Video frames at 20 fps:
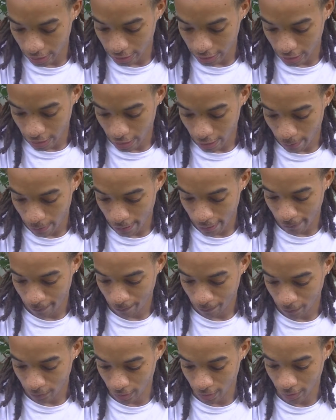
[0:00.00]
outside, man.
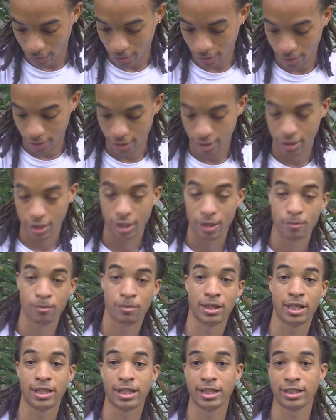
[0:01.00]

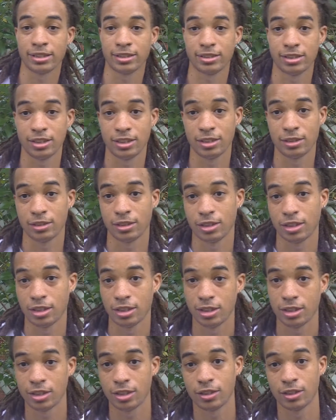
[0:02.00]
But I like the scene.
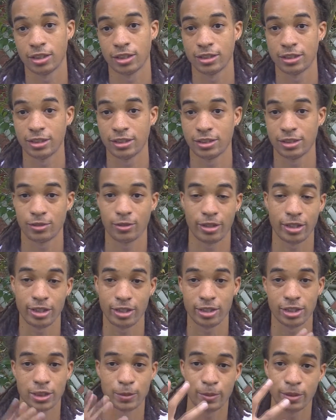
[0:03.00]
You know, this right
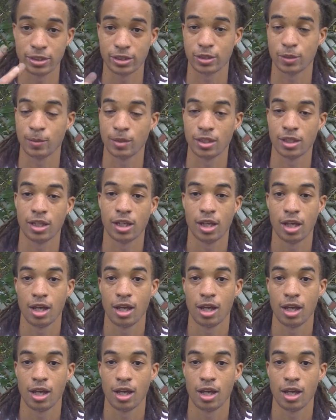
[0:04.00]
here speaks to me.